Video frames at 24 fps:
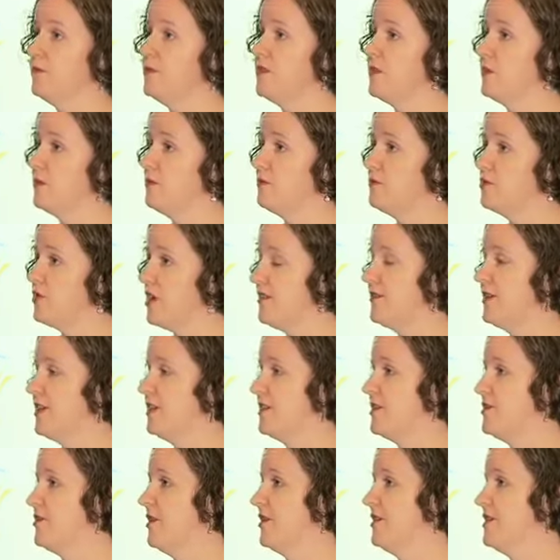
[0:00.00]
The driving
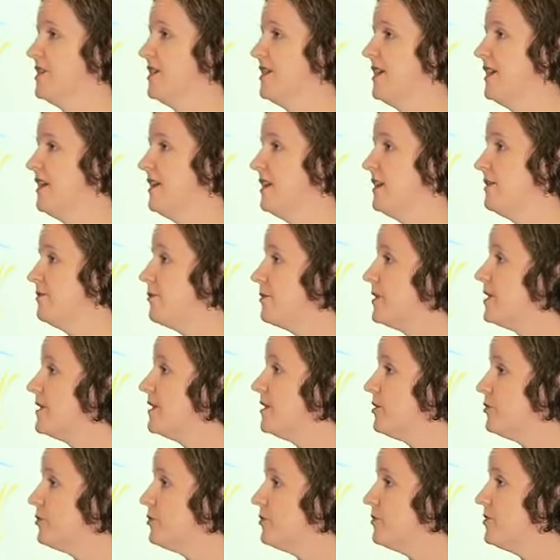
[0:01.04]
instructor can give
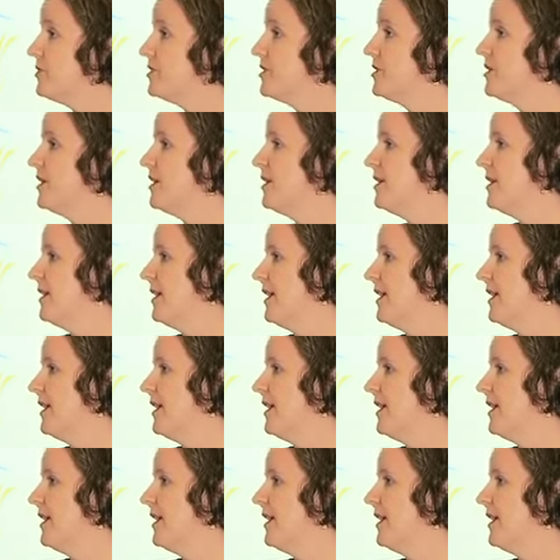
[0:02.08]
really good